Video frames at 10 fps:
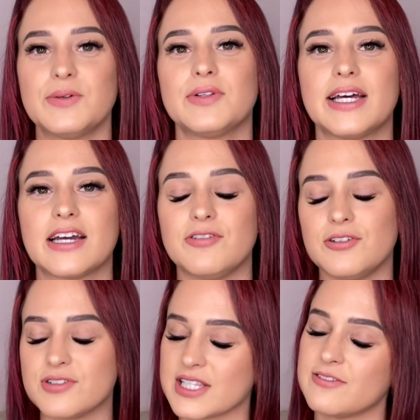Like if you
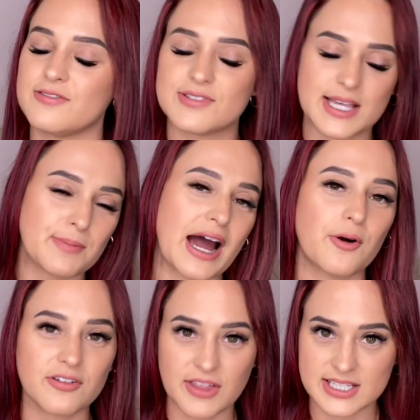slip
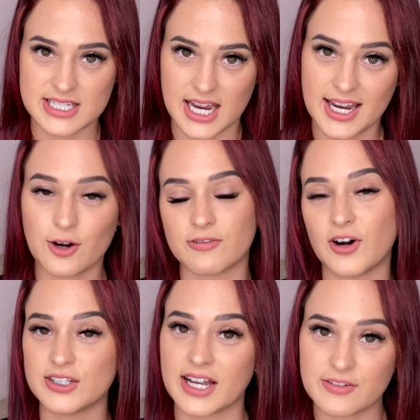out of the state or
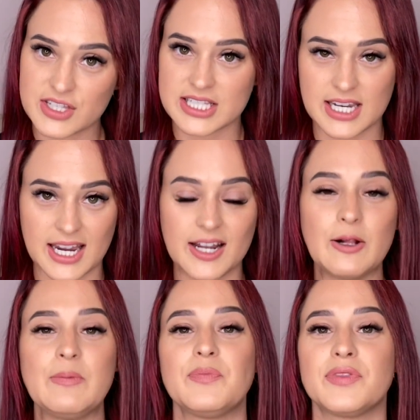fall out of the state,
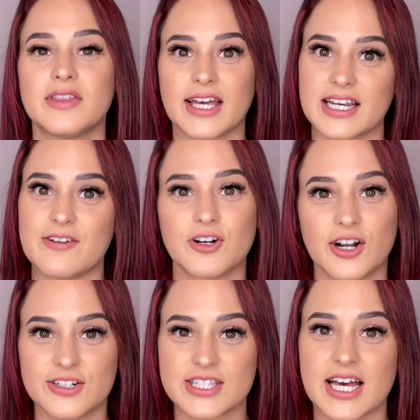like Neville
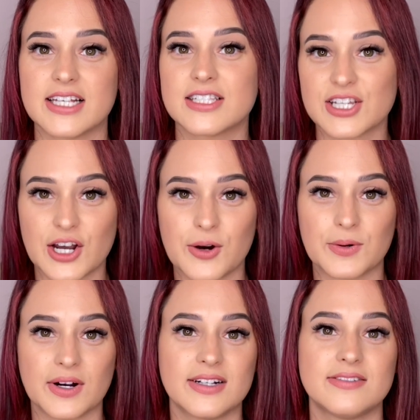Goddard says,
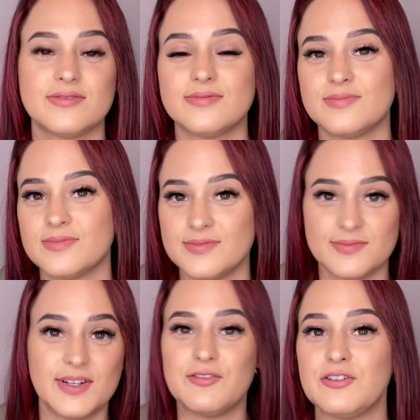
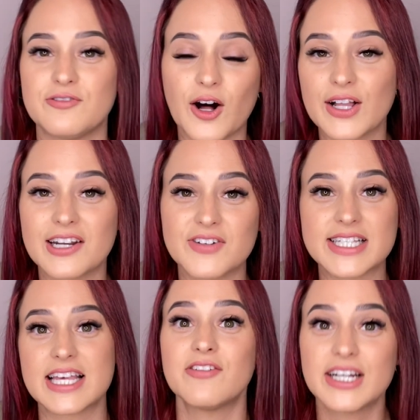if you fall out of it
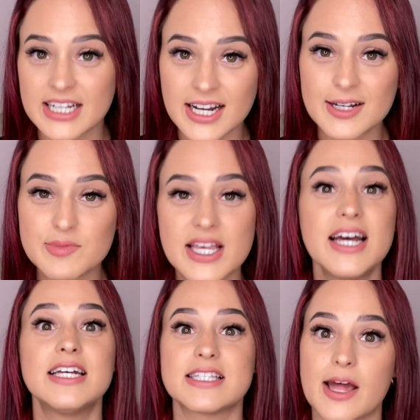70 times,
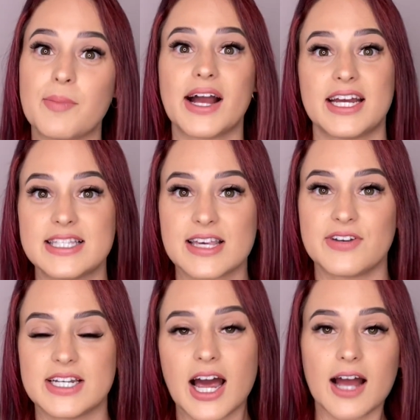step back in
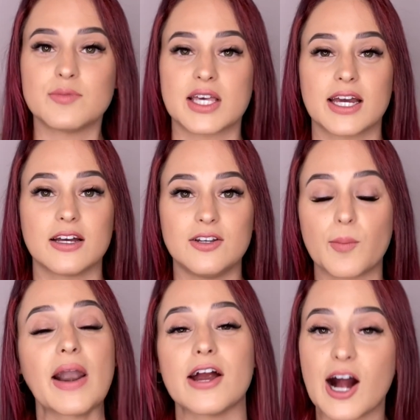70 times. Like no
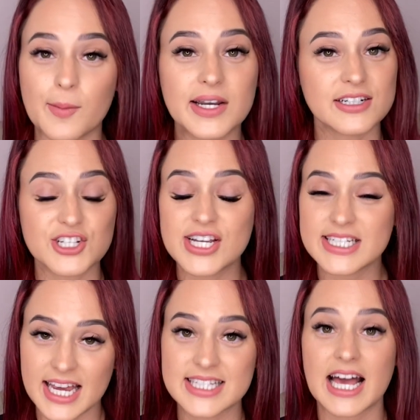matter how much it
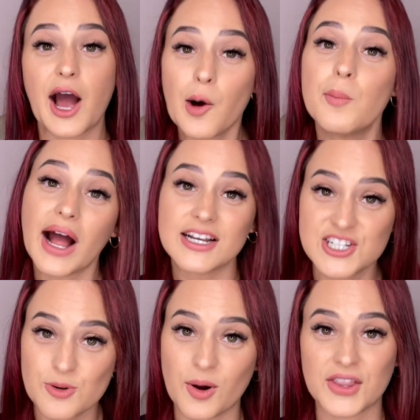takes, how bad do
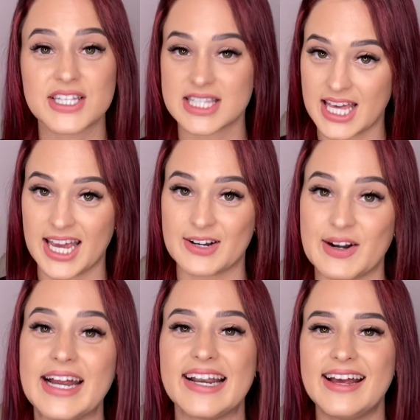you want this thing,
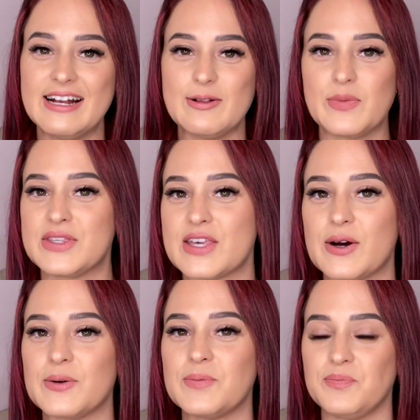right? So,